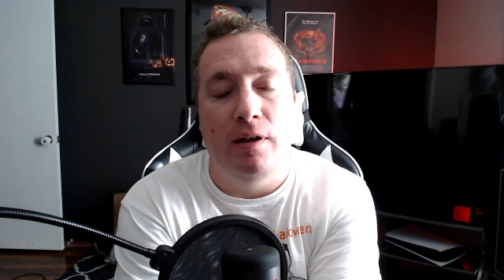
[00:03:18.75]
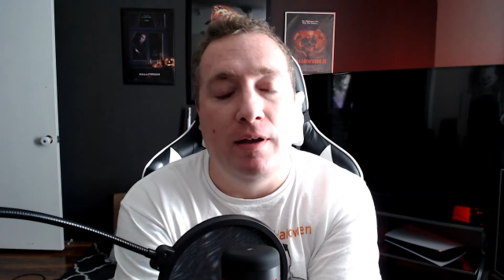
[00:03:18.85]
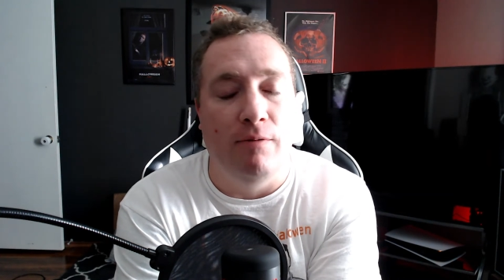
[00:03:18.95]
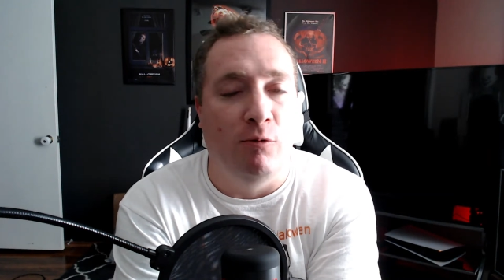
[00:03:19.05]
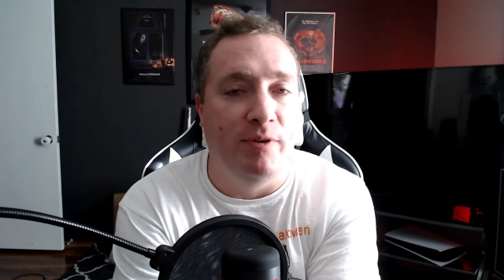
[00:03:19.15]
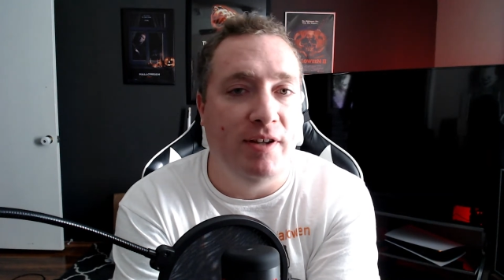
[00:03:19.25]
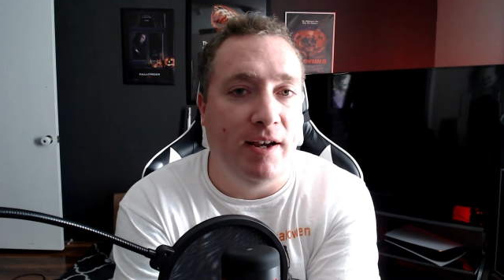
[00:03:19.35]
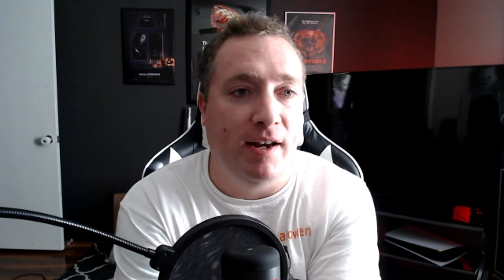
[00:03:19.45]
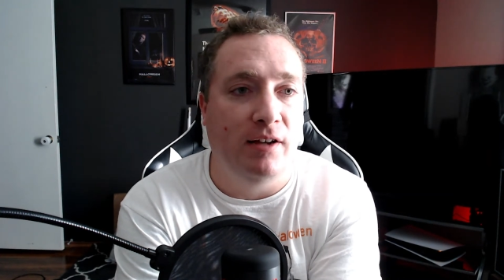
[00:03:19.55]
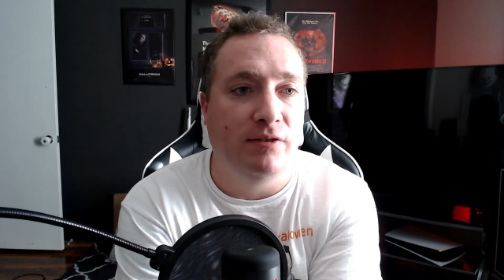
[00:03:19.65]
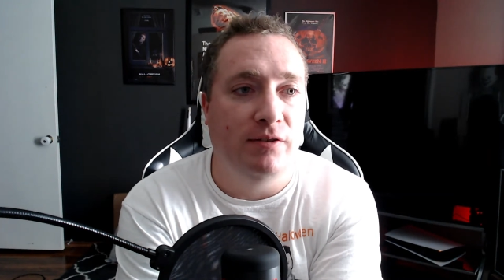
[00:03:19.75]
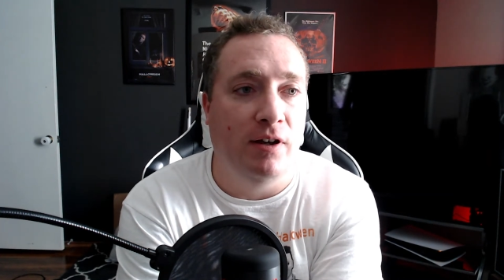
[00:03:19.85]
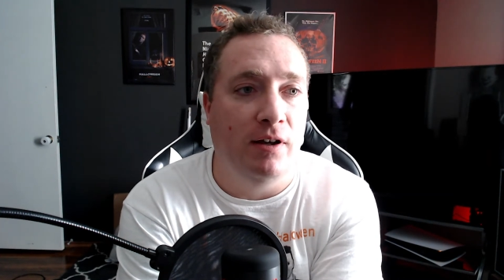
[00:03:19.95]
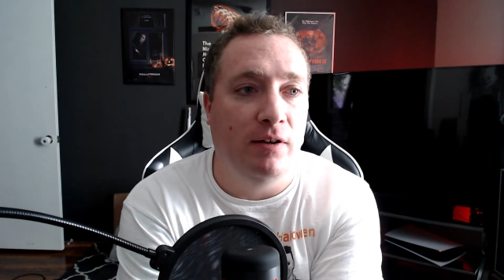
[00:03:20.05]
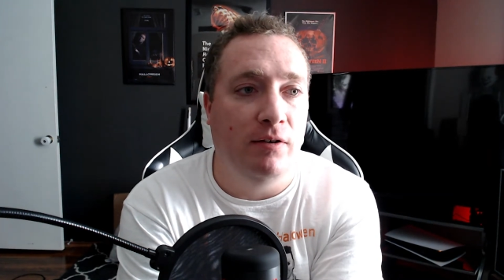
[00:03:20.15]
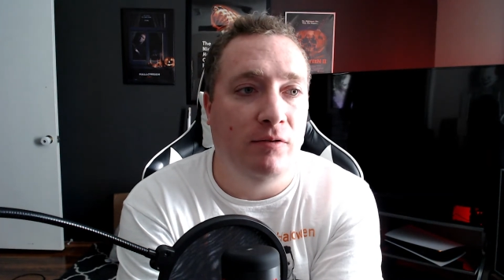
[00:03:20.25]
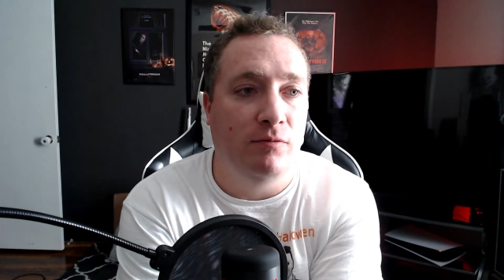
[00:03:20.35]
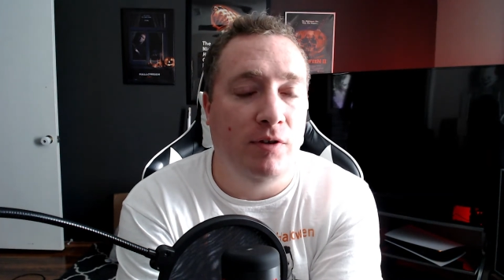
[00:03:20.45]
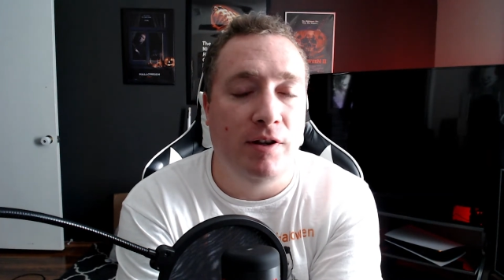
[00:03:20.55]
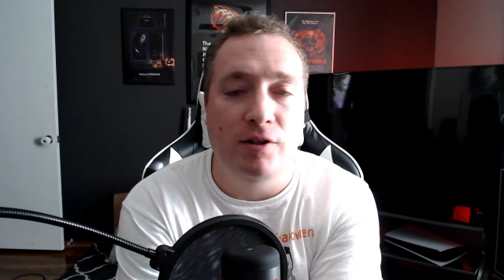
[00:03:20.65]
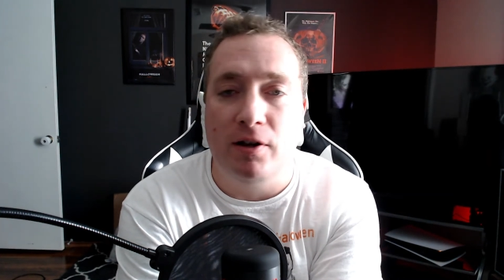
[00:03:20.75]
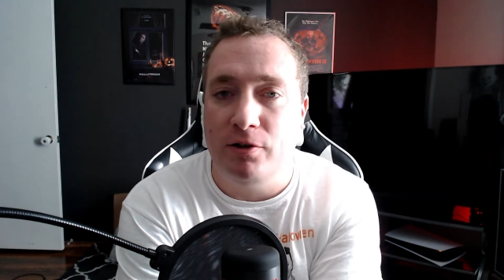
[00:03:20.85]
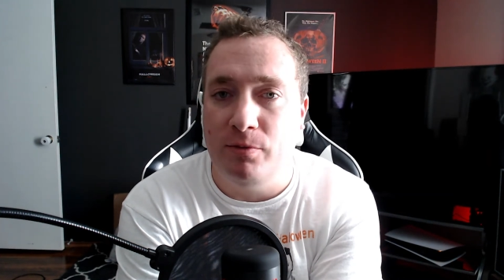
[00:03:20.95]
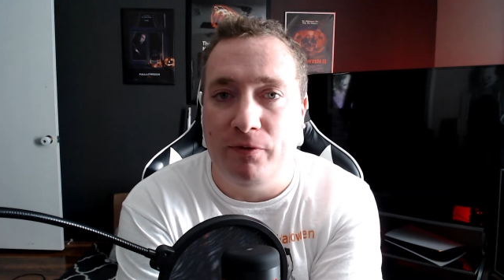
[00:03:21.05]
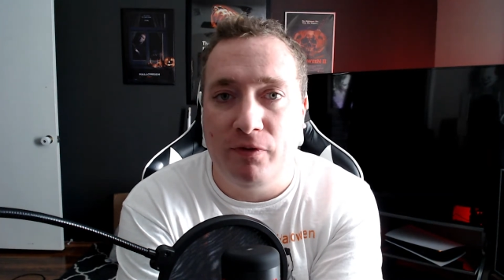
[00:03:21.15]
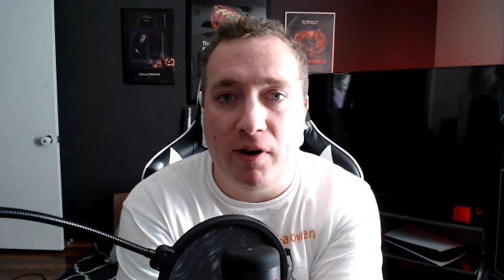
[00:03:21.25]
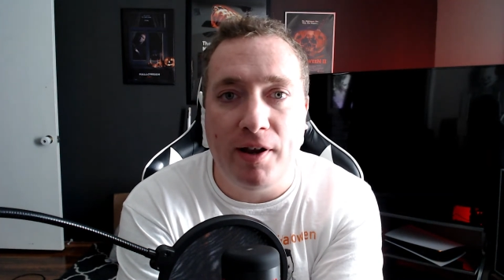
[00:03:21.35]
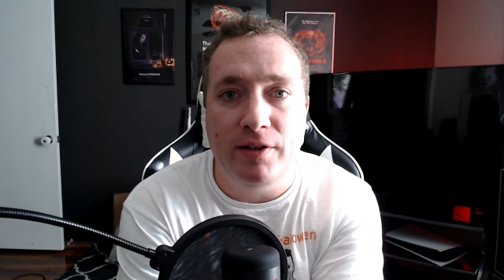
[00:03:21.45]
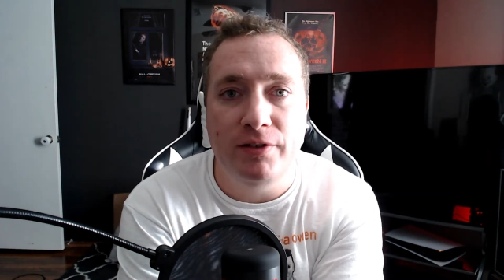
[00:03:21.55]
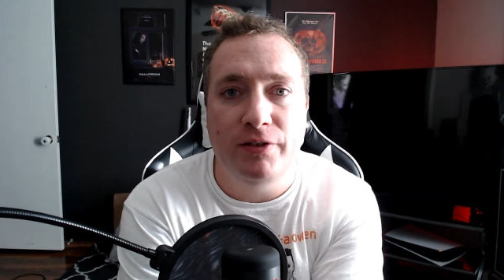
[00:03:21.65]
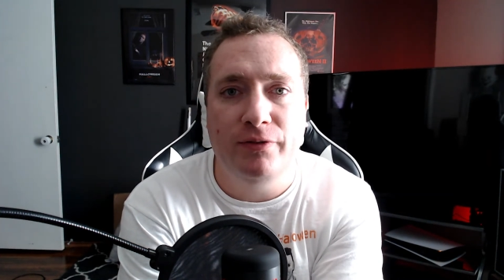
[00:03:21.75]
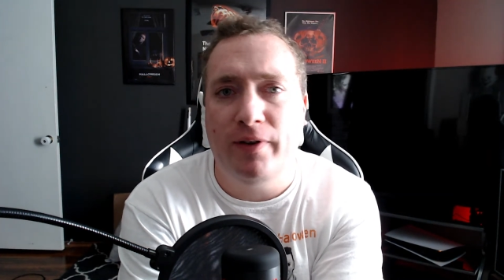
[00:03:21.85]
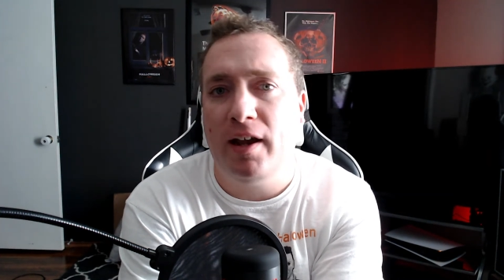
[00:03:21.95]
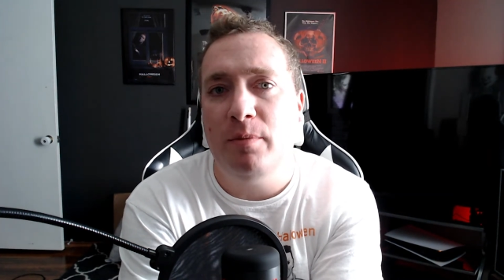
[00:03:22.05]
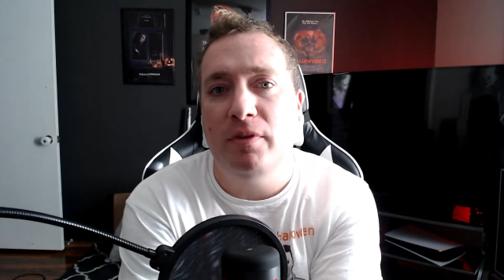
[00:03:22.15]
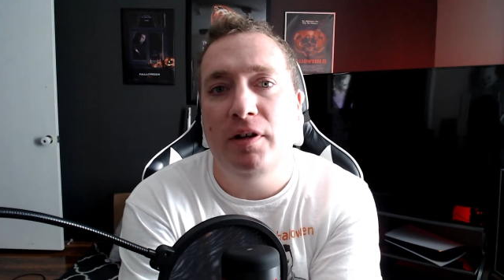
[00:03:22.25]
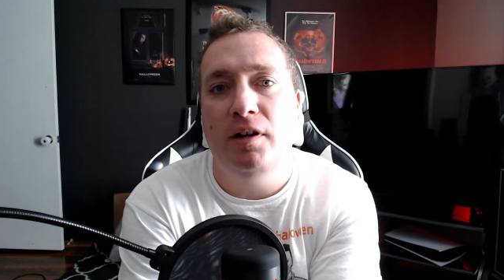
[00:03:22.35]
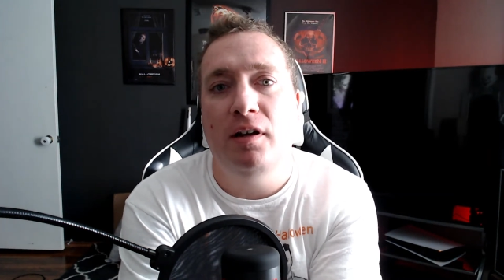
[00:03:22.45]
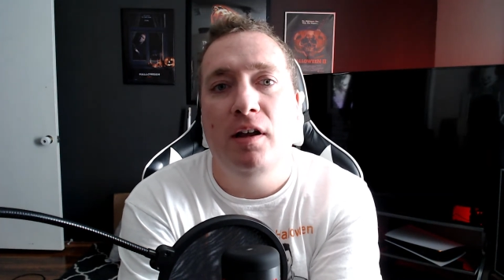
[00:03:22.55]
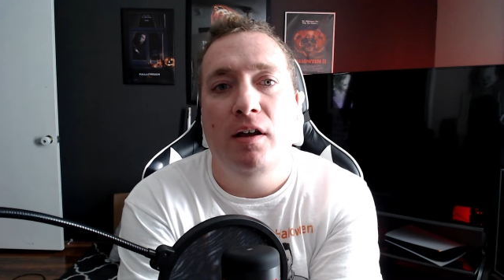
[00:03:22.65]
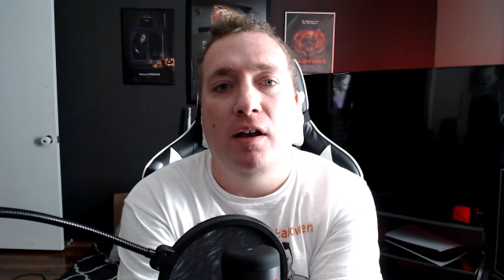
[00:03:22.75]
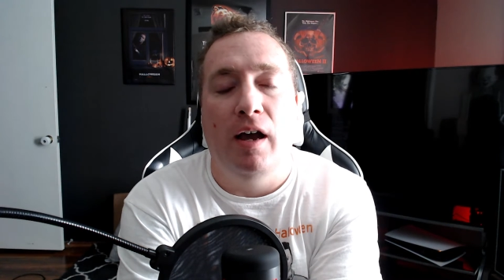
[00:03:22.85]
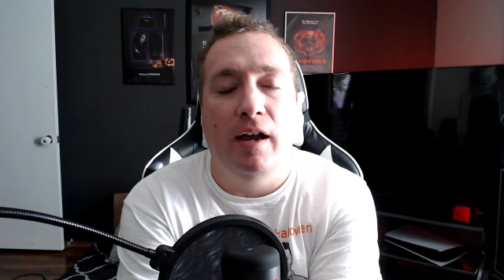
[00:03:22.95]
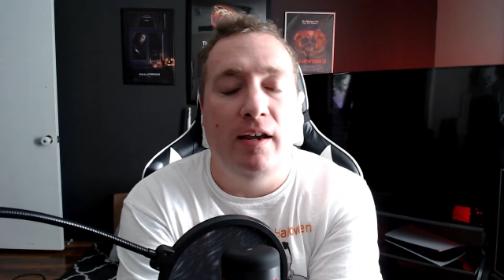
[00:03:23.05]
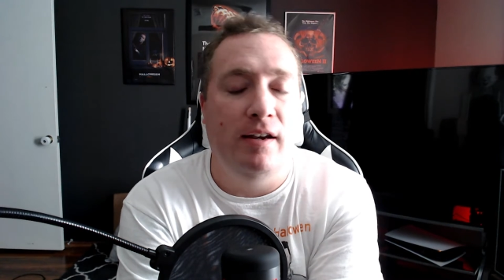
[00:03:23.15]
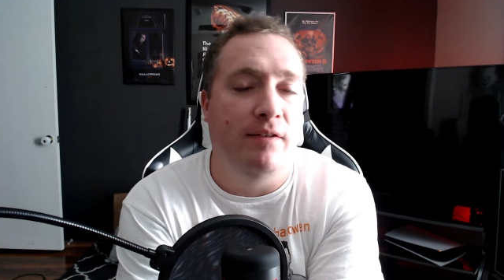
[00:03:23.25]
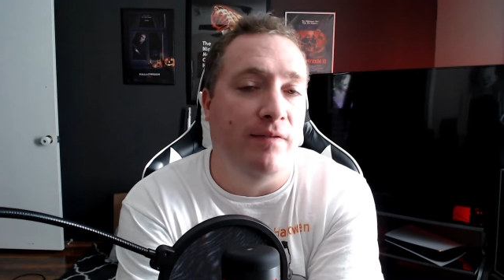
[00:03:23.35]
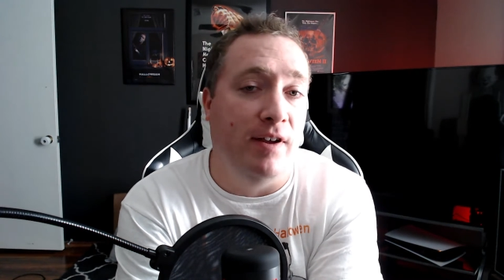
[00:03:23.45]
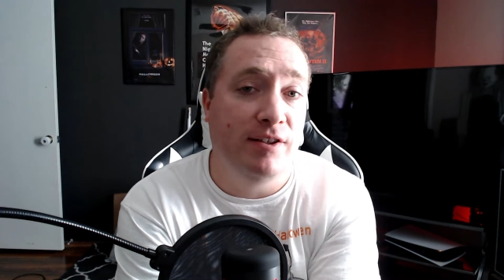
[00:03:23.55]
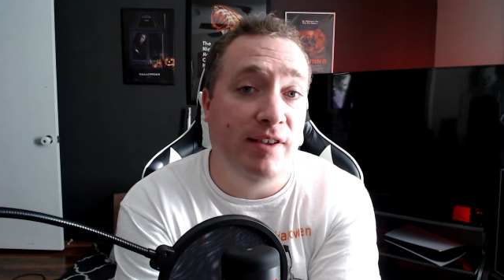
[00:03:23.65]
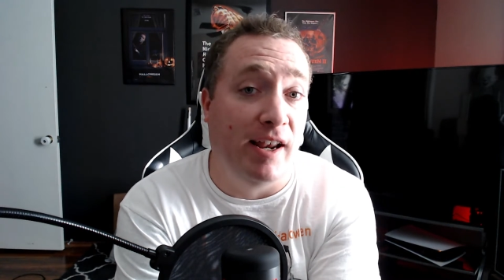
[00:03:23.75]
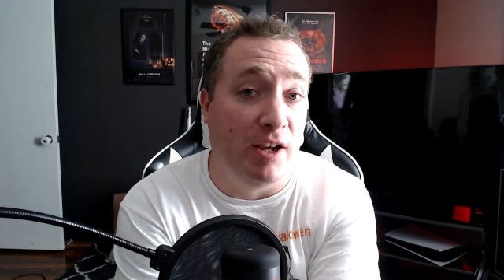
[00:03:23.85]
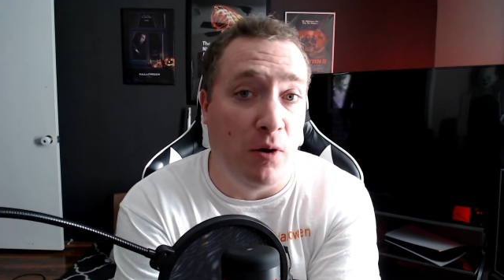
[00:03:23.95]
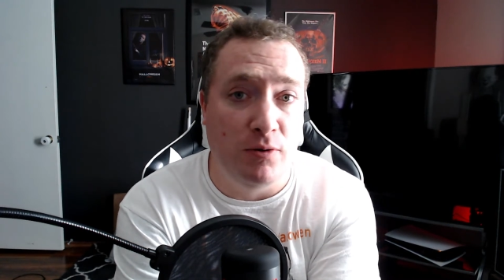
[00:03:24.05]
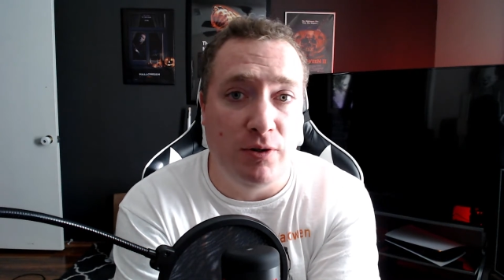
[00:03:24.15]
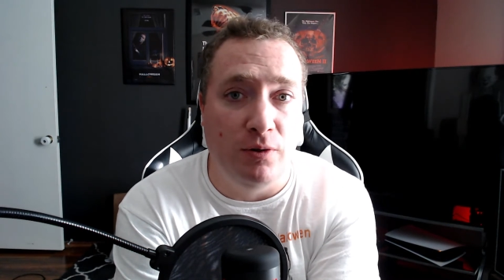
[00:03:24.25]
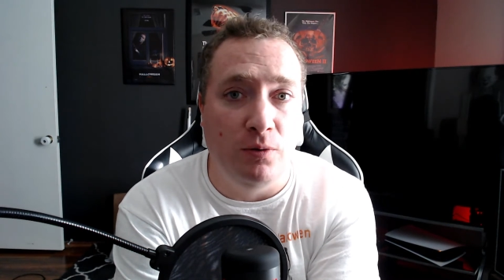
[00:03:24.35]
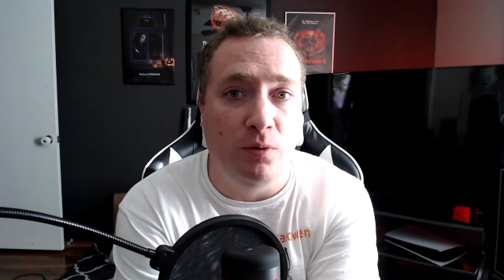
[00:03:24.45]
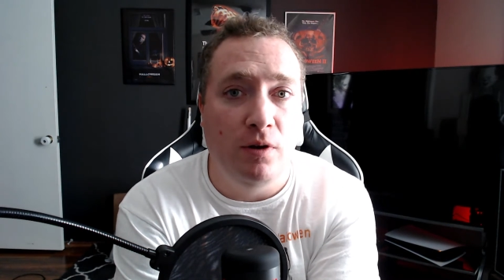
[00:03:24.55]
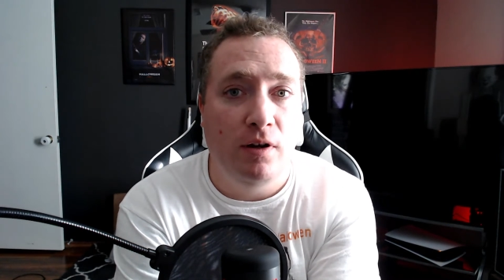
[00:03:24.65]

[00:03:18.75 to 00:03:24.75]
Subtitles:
and we'll be taking out and talking to some friends, family, any events that I go to.